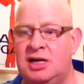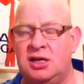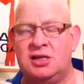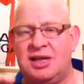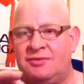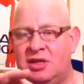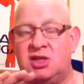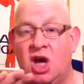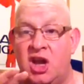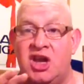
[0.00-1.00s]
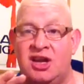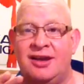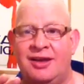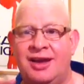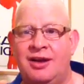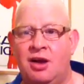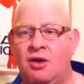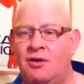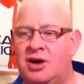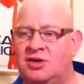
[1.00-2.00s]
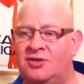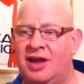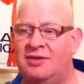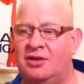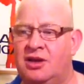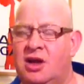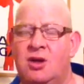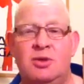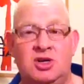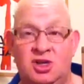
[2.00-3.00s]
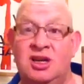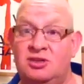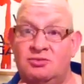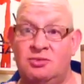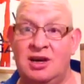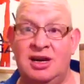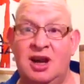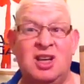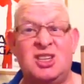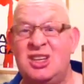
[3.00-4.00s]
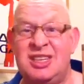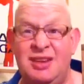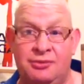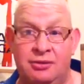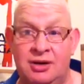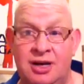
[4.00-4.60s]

does have this underlying orange flavour, which is really nice and different.